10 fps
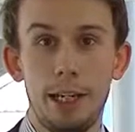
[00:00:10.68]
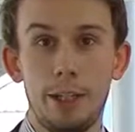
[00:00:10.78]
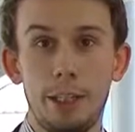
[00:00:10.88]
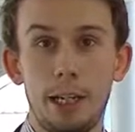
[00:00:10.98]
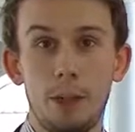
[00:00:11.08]

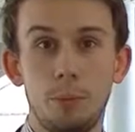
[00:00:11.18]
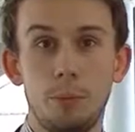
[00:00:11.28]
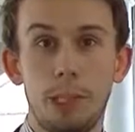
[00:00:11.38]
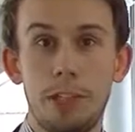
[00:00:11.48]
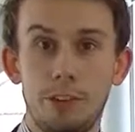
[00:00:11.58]
Now,
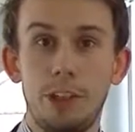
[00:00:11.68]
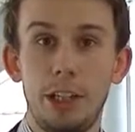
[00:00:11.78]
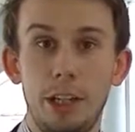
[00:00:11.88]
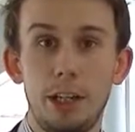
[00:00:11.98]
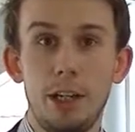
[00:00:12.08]
last
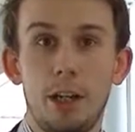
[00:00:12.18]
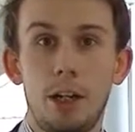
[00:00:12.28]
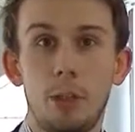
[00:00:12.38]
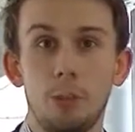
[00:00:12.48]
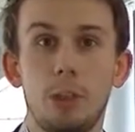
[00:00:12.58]
year
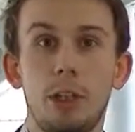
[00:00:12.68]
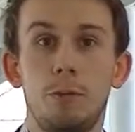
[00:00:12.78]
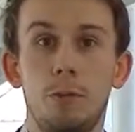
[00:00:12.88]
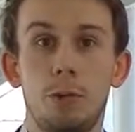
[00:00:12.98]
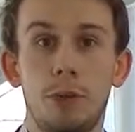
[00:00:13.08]
I was looking
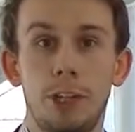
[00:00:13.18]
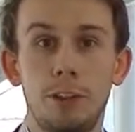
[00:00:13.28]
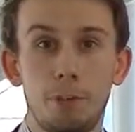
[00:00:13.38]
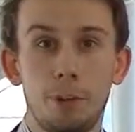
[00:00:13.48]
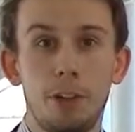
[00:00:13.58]
for an
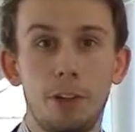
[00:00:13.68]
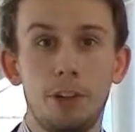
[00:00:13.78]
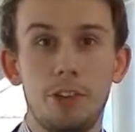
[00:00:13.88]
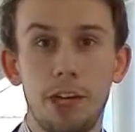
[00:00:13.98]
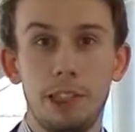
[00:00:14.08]
enterprise
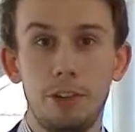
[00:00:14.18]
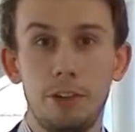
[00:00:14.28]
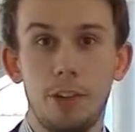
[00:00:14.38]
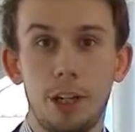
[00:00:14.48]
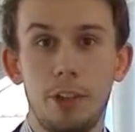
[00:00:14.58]

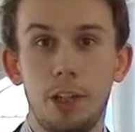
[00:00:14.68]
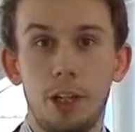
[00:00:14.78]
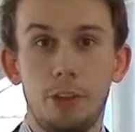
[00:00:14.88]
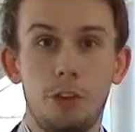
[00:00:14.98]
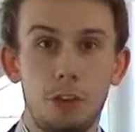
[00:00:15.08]
challenge that
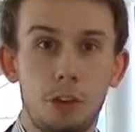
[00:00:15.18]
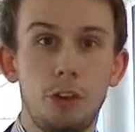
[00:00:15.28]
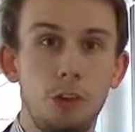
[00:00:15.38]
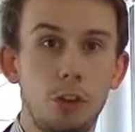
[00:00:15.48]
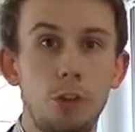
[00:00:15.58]
students
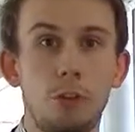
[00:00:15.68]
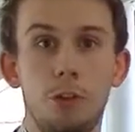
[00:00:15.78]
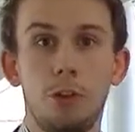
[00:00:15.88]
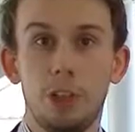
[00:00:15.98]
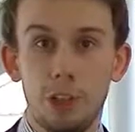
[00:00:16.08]
could do
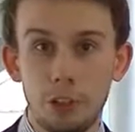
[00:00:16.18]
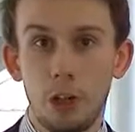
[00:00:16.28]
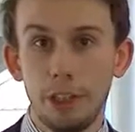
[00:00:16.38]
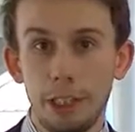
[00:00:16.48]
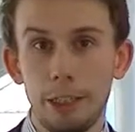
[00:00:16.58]
for the
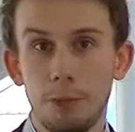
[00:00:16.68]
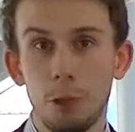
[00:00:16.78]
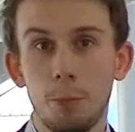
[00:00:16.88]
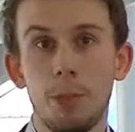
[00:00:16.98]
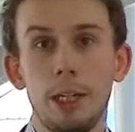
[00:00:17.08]
entire year
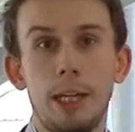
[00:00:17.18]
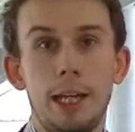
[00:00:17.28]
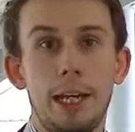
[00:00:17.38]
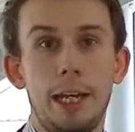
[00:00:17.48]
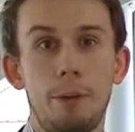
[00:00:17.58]
group.
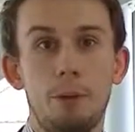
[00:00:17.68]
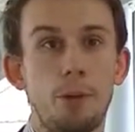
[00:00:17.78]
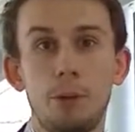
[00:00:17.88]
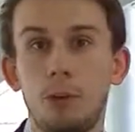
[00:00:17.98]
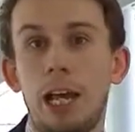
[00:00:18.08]

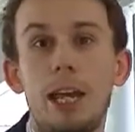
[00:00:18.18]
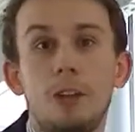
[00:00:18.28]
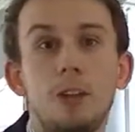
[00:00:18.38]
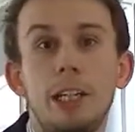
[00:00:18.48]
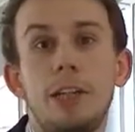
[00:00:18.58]
Students that
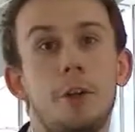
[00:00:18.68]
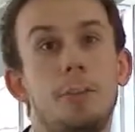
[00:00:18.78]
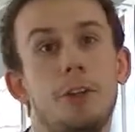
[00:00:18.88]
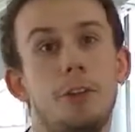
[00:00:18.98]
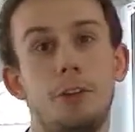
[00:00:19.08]
hadn't done any kind of
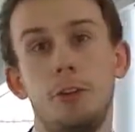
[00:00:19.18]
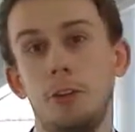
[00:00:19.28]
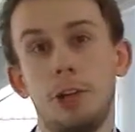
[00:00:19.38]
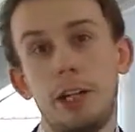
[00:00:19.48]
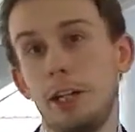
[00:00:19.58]
business studies
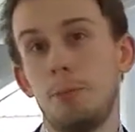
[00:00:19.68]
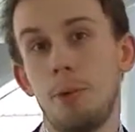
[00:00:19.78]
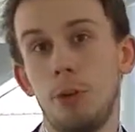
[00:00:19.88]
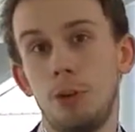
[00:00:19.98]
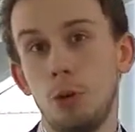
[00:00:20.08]
or any
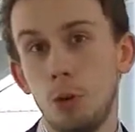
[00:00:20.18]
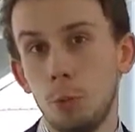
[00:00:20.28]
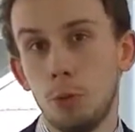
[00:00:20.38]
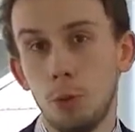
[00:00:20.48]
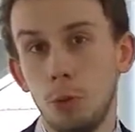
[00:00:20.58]
enterprise at all
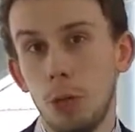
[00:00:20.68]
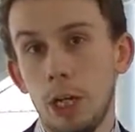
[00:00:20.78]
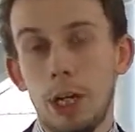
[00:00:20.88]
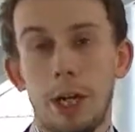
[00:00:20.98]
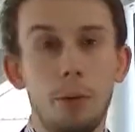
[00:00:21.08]
before.
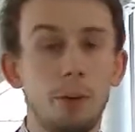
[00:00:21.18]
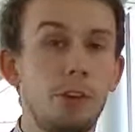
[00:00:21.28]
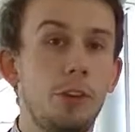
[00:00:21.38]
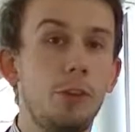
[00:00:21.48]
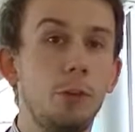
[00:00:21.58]
And I wanted
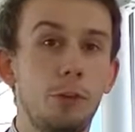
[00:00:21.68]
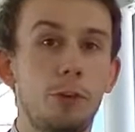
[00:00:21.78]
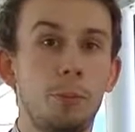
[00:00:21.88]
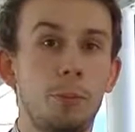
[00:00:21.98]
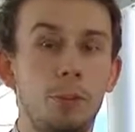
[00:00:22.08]
to look for
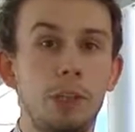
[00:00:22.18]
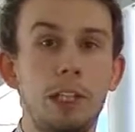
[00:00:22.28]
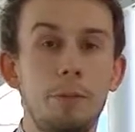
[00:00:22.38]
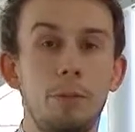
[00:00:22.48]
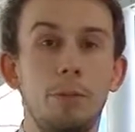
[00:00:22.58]
something that was going to
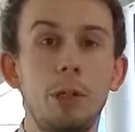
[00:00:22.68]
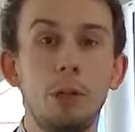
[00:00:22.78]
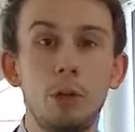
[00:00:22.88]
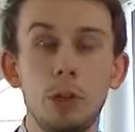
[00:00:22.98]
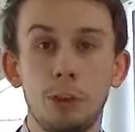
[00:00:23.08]
give them a real
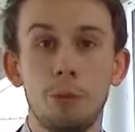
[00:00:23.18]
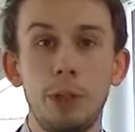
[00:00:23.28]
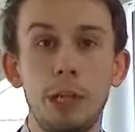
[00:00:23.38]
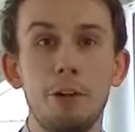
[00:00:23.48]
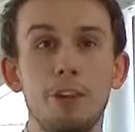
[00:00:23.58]
good
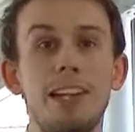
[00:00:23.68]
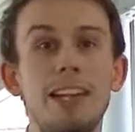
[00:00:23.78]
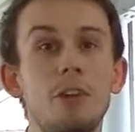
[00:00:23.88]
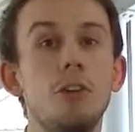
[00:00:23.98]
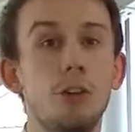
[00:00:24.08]
experience and
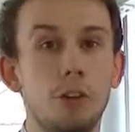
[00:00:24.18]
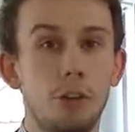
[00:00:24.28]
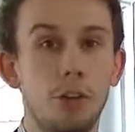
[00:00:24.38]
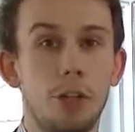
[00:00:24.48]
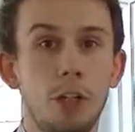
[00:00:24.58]
introduction
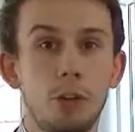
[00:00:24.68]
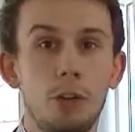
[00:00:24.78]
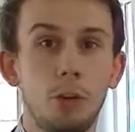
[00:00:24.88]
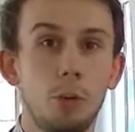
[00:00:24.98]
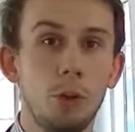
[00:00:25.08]

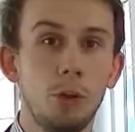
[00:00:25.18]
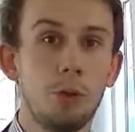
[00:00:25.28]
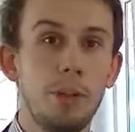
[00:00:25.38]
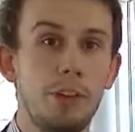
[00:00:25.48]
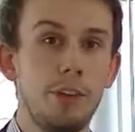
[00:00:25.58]
to the world of
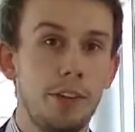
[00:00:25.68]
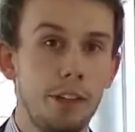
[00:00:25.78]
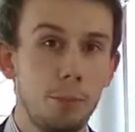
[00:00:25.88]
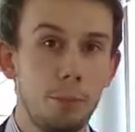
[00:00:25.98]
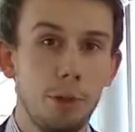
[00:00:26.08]
business and
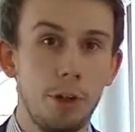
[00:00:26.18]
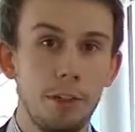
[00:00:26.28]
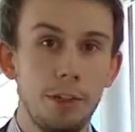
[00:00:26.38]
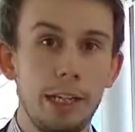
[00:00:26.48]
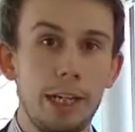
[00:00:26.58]

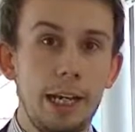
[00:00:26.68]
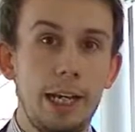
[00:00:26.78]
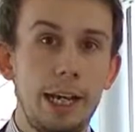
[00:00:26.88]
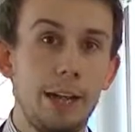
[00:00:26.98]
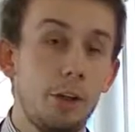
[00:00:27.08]
enterprise.
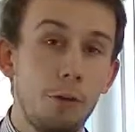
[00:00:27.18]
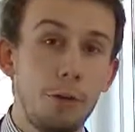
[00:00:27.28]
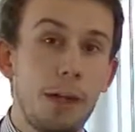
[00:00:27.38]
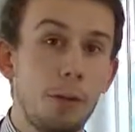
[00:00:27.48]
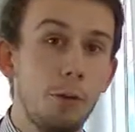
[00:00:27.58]
And I
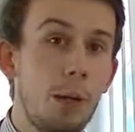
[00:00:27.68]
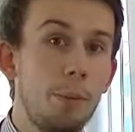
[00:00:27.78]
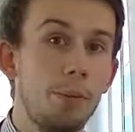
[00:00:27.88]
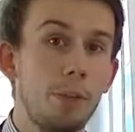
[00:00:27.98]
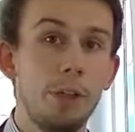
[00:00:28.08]
found on the
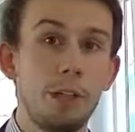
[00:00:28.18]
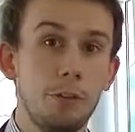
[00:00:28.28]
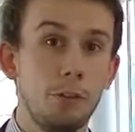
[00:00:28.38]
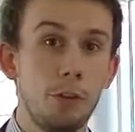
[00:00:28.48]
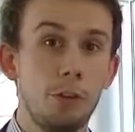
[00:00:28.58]
website,
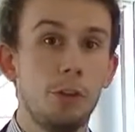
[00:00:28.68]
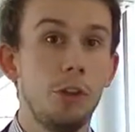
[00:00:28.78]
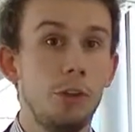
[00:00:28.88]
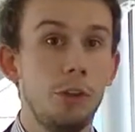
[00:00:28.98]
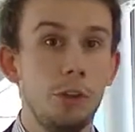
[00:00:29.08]
after doing
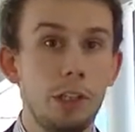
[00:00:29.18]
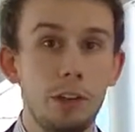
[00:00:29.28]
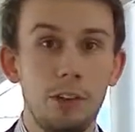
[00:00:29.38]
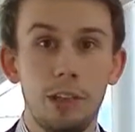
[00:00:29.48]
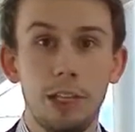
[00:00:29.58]
searches on the
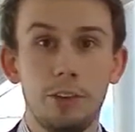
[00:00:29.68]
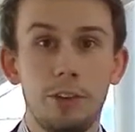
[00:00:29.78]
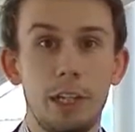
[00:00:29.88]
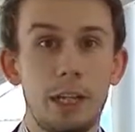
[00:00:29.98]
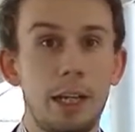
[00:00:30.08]
internet
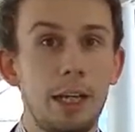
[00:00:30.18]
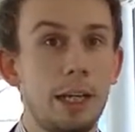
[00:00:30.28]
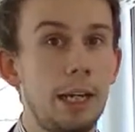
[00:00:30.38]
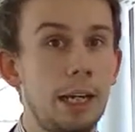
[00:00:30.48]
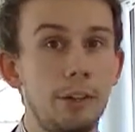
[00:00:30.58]

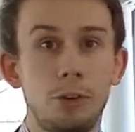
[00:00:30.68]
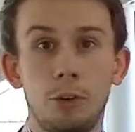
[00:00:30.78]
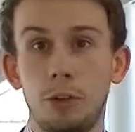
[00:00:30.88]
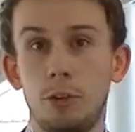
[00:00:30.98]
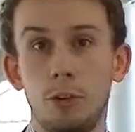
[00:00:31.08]
and
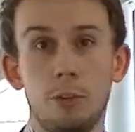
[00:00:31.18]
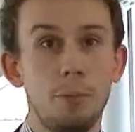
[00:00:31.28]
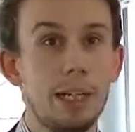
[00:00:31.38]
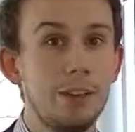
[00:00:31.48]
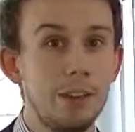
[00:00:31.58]
looking through different
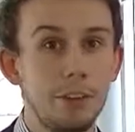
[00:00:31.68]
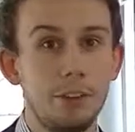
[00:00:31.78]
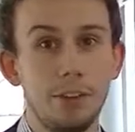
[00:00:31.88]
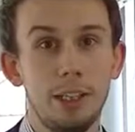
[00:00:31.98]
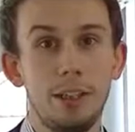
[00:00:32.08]
magazines
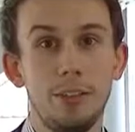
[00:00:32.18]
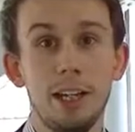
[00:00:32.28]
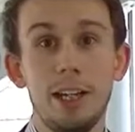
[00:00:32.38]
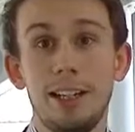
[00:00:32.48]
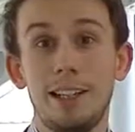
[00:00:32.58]
and things,
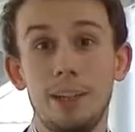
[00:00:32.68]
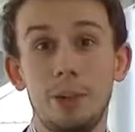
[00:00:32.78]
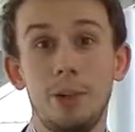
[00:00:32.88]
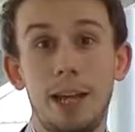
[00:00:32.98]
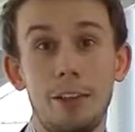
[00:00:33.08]

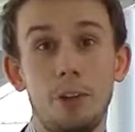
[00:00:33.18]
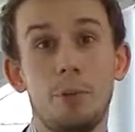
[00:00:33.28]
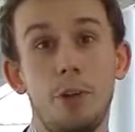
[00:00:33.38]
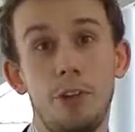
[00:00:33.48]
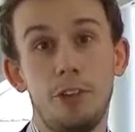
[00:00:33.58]
National
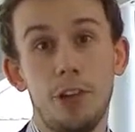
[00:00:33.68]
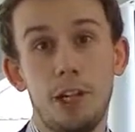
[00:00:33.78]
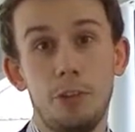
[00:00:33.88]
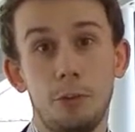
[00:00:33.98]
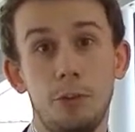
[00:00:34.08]
Enterprise
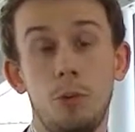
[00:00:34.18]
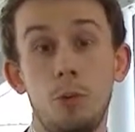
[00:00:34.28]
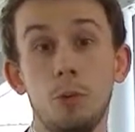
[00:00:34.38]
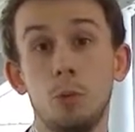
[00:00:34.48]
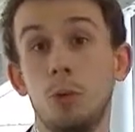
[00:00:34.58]
Challenge, which of
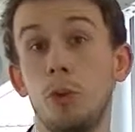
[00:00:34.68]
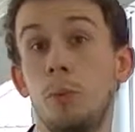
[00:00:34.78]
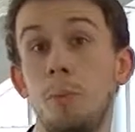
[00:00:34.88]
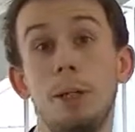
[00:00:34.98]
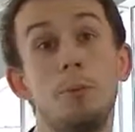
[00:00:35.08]
course was one of the
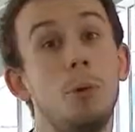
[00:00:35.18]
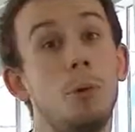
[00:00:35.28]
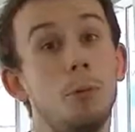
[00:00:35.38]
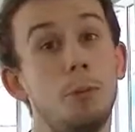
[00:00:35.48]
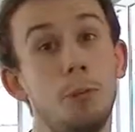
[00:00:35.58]
big
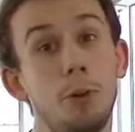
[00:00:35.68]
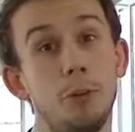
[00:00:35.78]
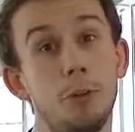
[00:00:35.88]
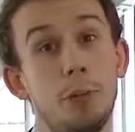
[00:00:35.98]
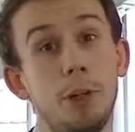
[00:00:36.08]
pools, was
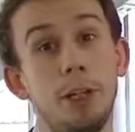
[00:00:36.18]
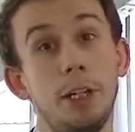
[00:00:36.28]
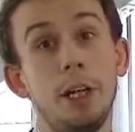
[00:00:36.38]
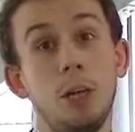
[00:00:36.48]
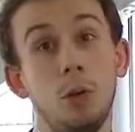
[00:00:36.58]
sponsored by
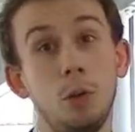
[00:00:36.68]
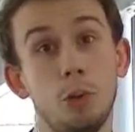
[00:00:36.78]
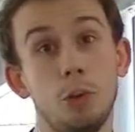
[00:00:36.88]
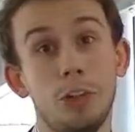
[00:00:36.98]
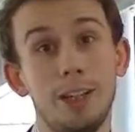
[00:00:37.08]

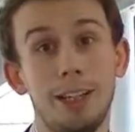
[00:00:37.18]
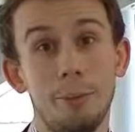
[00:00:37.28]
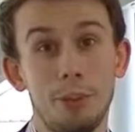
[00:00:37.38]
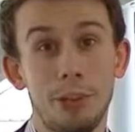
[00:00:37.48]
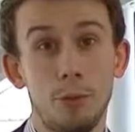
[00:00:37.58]
Lord Sugar
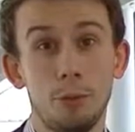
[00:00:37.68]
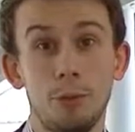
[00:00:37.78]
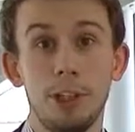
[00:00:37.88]
himself.